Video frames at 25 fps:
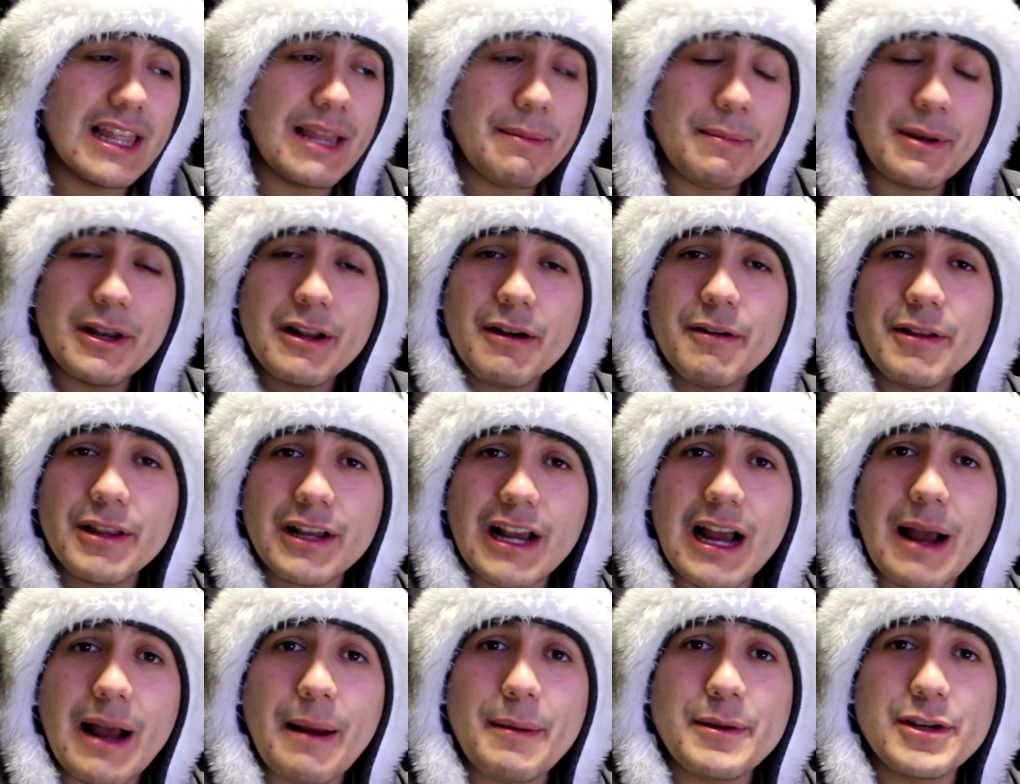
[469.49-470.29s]
Let me know in the
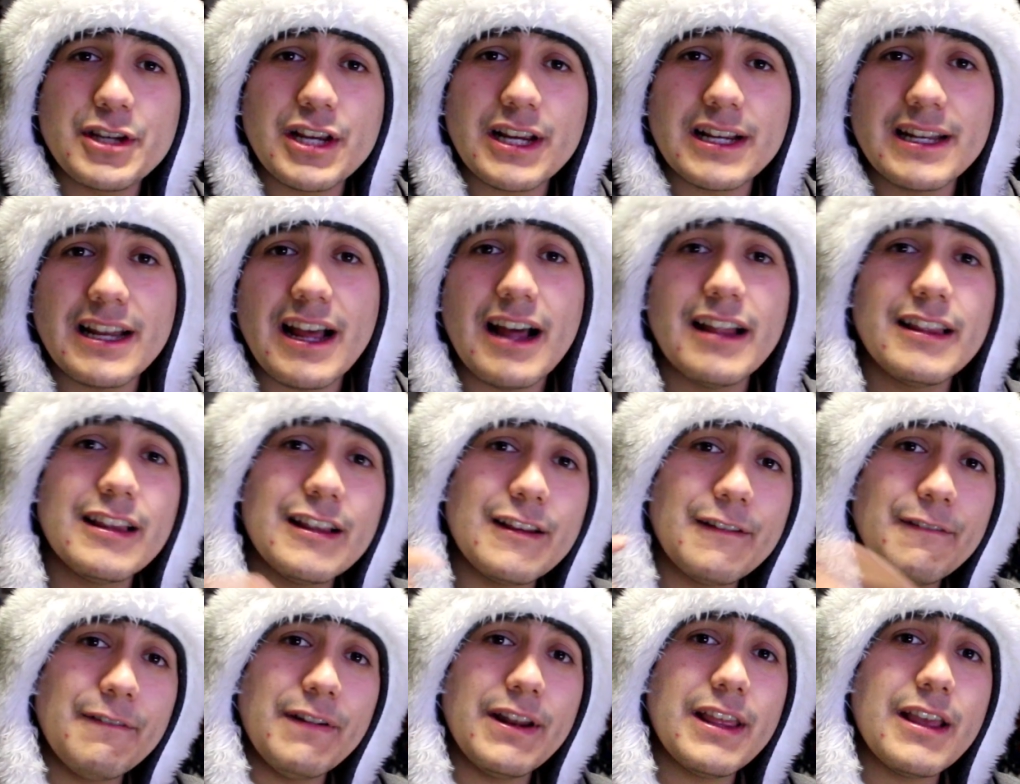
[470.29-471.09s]
comments section now
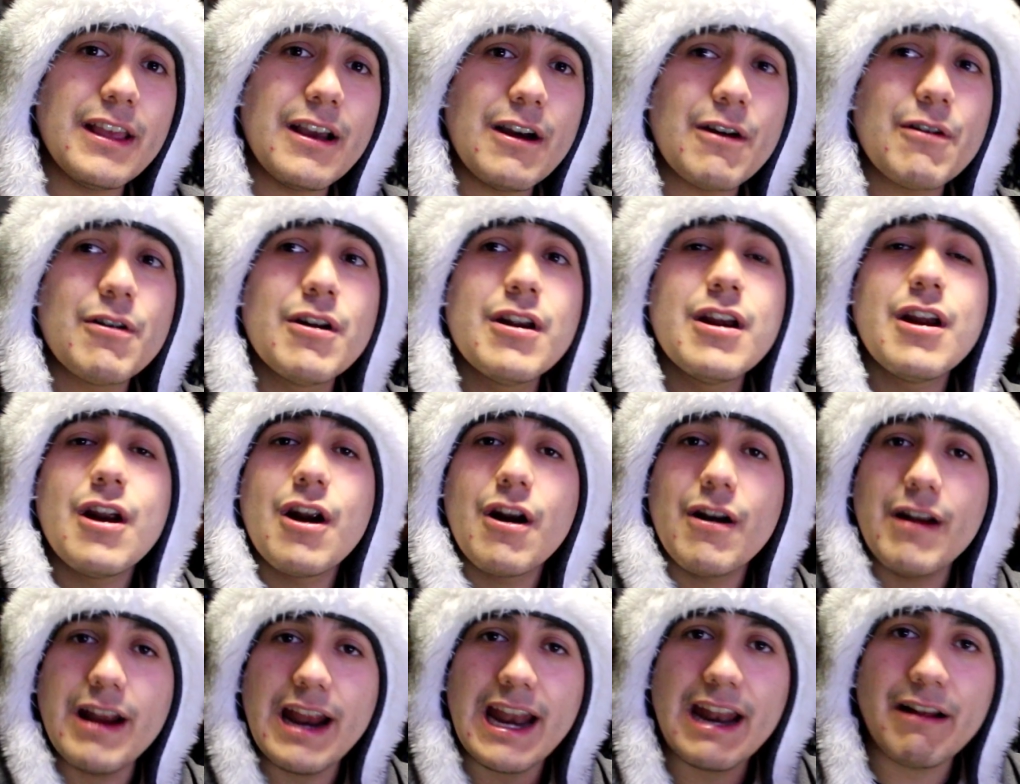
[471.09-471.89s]
this video
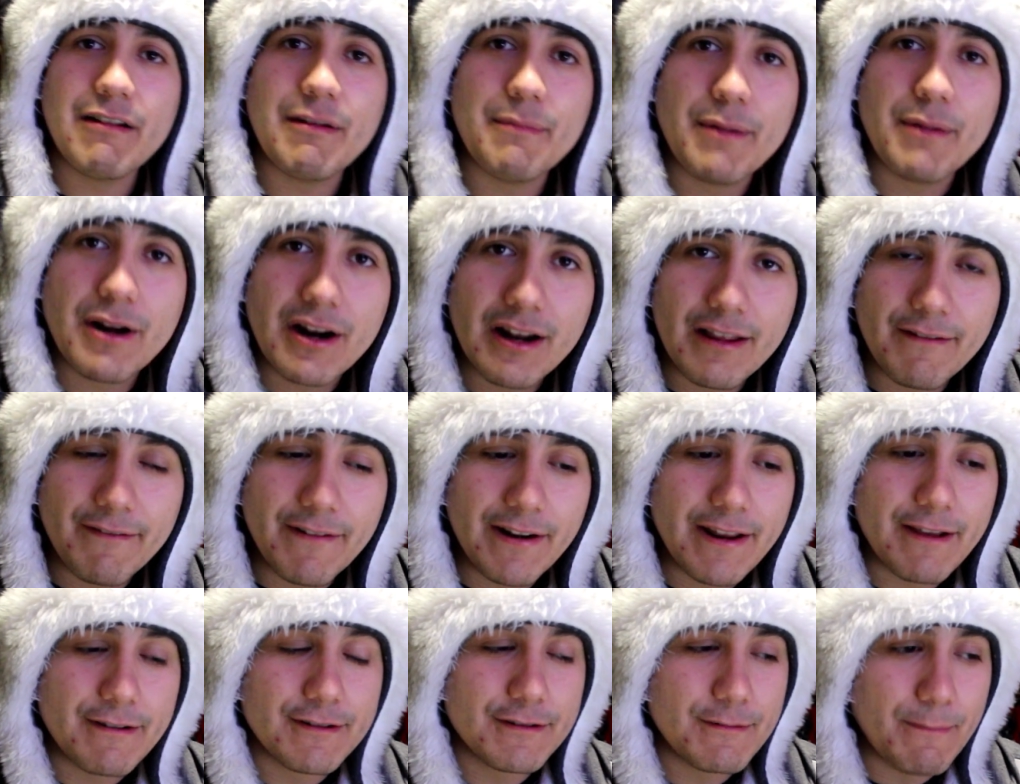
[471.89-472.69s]
or any of my other
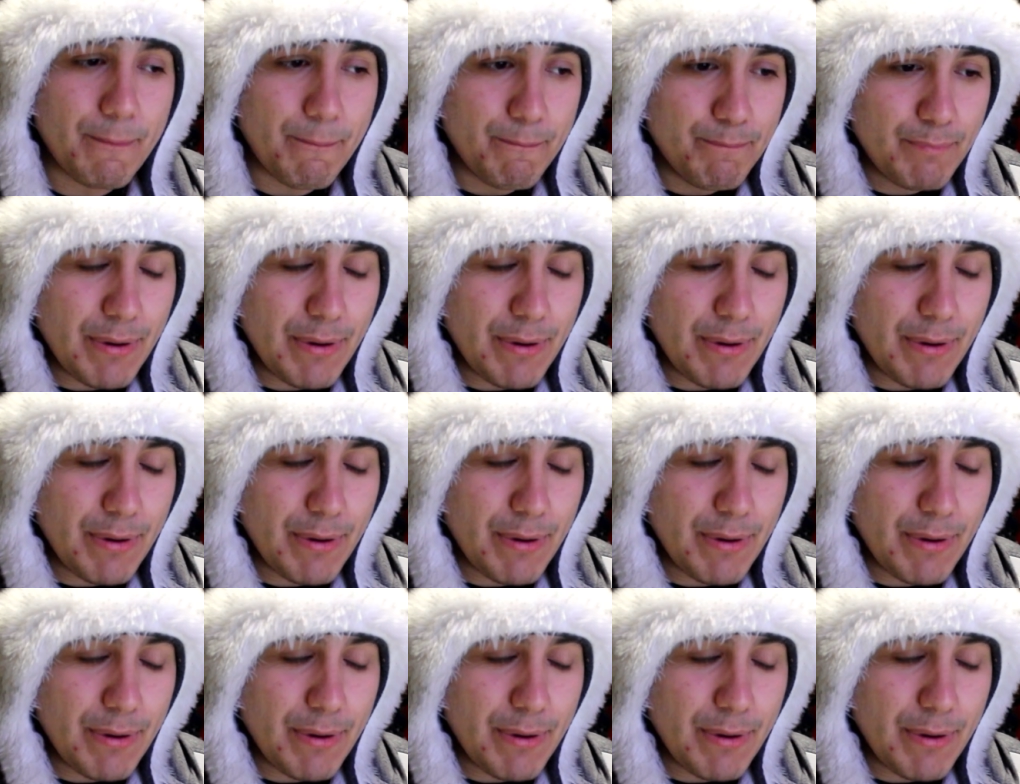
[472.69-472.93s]
videos.